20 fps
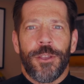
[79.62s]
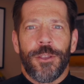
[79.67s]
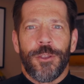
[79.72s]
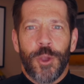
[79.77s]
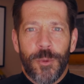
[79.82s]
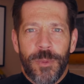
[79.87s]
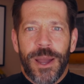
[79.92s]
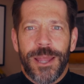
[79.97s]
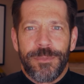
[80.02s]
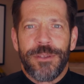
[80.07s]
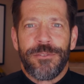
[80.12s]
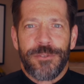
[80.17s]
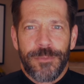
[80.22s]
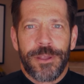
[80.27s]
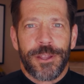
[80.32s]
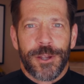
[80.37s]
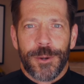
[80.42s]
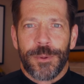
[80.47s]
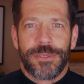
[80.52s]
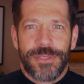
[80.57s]
You might be
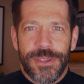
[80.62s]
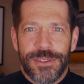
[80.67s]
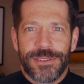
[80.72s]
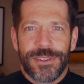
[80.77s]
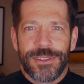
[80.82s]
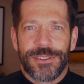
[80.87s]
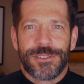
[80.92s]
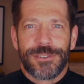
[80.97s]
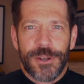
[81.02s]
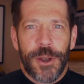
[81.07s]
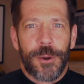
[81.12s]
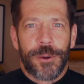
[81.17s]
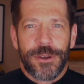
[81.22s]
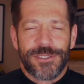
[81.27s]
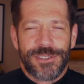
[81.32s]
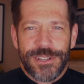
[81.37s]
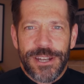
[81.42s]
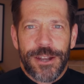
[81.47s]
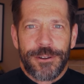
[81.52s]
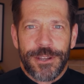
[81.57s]
familiar with this
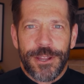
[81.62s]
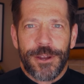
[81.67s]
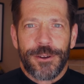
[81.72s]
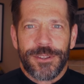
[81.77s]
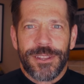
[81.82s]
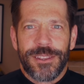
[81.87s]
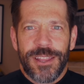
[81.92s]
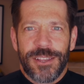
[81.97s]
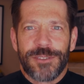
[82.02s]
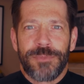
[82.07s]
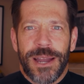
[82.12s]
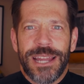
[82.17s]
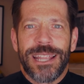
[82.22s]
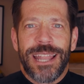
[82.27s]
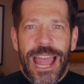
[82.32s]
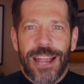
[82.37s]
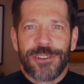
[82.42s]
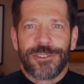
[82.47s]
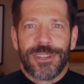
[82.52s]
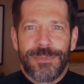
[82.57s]
scenario. This might
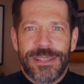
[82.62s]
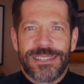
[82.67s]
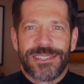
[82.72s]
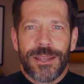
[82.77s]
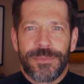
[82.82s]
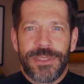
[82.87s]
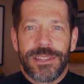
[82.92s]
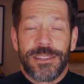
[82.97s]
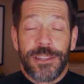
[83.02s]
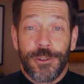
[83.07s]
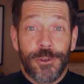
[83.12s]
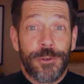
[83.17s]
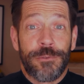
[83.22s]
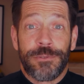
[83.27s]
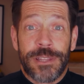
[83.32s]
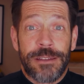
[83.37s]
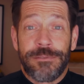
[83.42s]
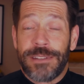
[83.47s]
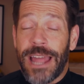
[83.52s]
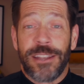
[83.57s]
actually be something that you've
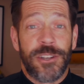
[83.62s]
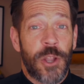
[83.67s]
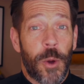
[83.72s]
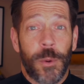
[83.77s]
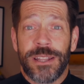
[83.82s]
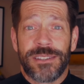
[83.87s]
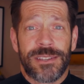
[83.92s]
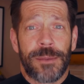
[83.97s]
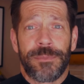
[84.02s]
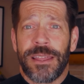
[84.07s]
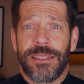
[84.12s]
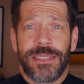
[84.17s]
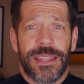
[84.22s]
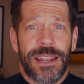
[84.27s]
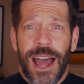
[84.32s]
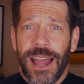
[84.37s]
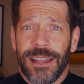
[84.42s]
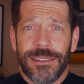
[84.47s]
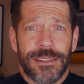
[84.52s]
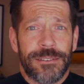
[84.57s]
lived. I know it's something that
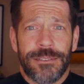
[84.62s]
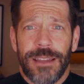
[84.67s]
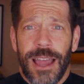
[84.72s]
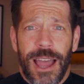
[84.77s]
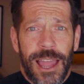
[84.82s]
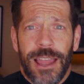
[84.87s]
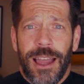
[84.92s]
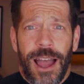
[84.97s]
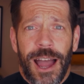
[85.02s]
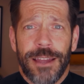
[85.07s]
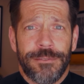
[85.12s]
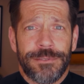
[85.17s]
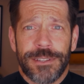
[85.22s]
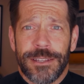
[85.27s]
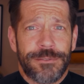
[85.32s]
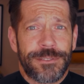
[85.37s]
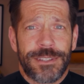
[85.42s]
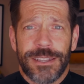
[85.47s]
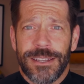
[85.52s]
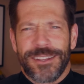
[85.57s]
I've lived.